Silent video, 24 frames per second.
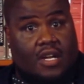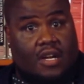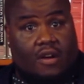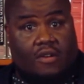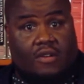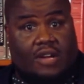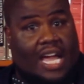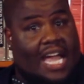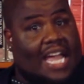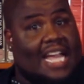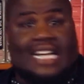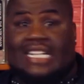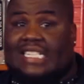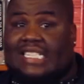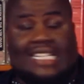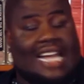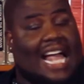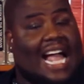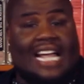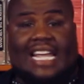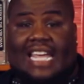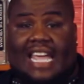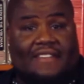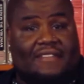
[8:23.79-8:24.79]
Okay, it's
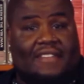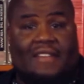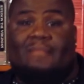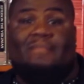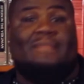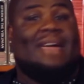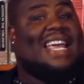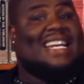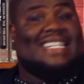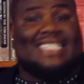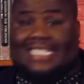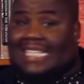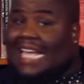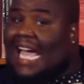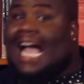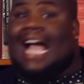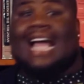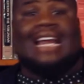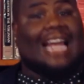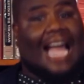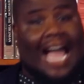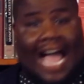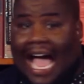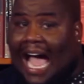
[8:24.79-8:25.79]
not giving
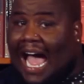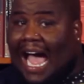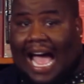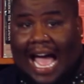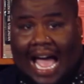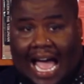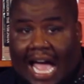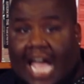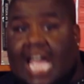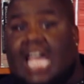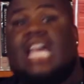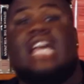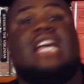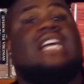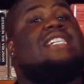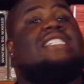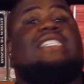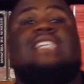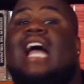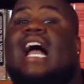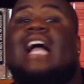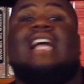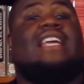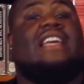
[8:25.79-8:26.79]
Bayside High.
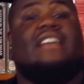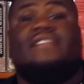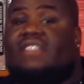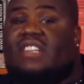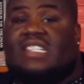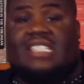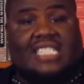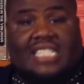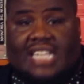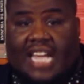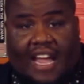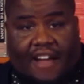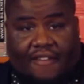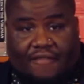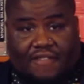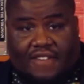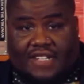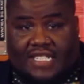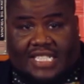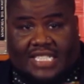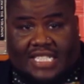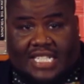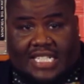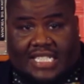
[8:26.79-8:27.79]
It's not giving San
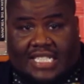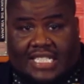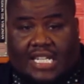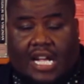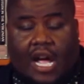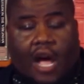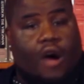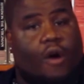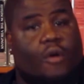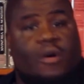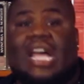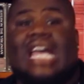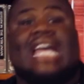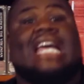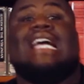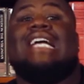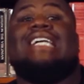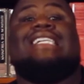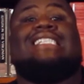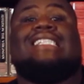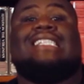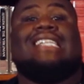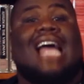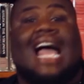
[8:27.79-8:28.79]
Francisco.
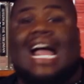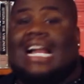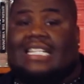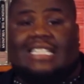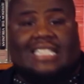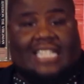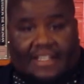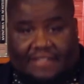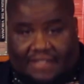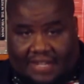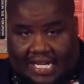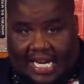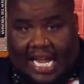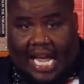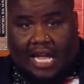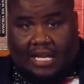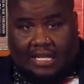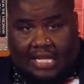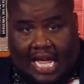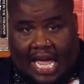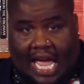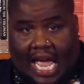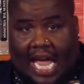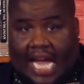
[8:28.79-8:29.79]
It's not giving
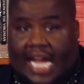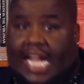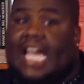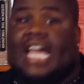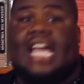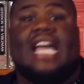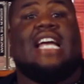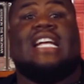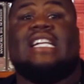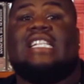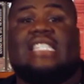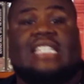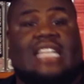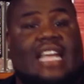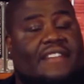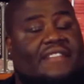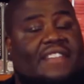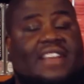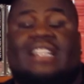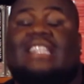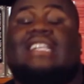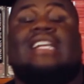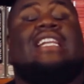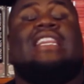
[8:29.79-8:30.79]
LA. It's
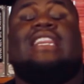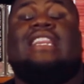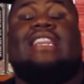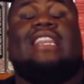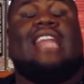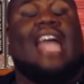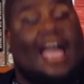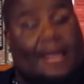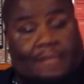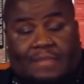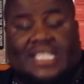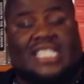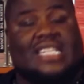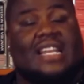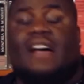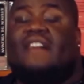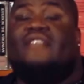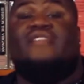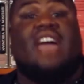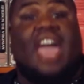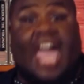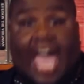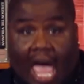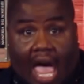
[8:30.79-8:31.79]
giving the depths
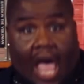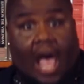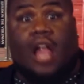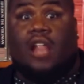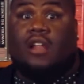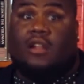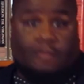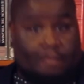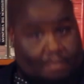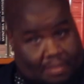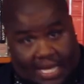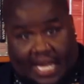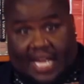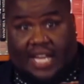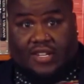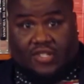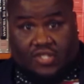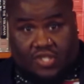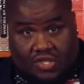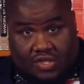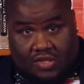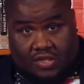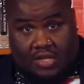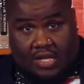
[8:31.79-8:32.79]
of hell,
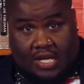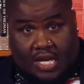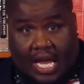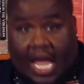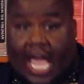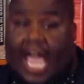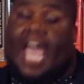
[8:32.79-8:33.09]
bitch.